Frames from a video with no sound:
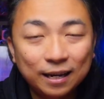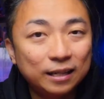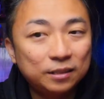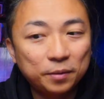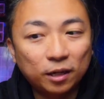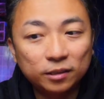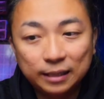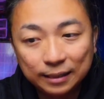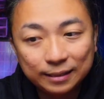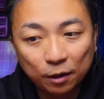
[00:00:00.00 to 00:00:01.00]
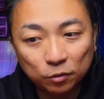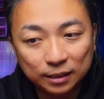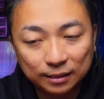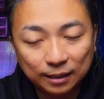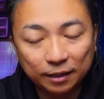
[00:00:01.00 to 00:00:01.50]
is because this deck was
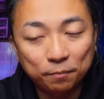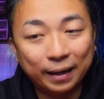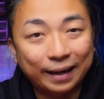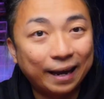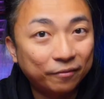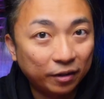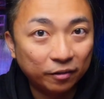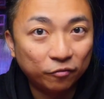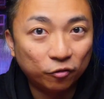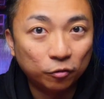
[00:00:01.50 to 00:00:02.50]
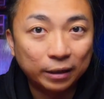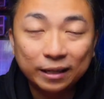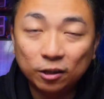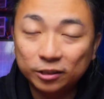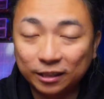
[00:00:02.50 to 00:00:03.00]
designed by Kenneth Aiden Fu
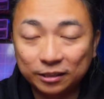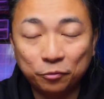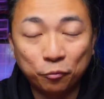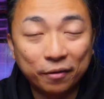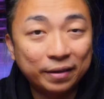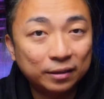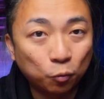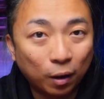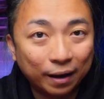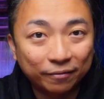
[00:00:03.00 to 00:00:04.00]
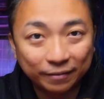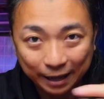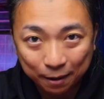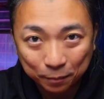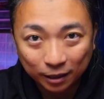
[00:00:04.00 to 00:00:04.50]
in conjunction with his wife
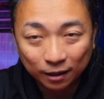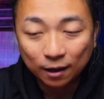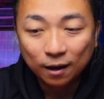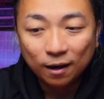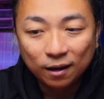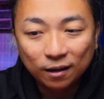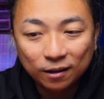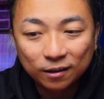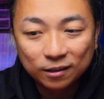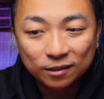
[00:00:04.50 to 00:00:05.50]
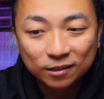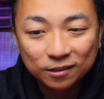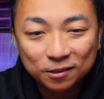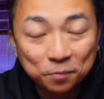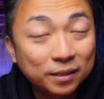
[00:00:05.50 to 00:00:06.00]
Demi,
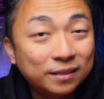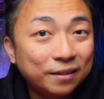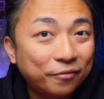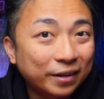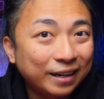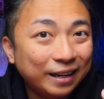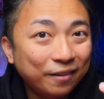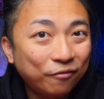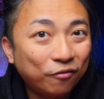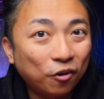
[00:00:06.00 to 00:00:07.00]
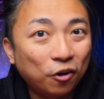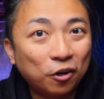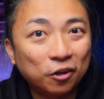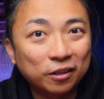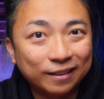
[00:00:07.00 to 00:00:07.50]
specifically
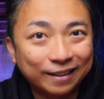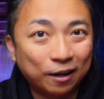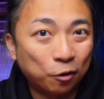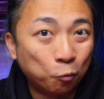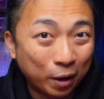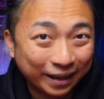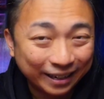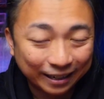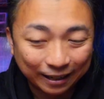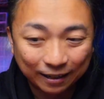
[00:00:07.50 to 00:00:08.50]
for their wedding.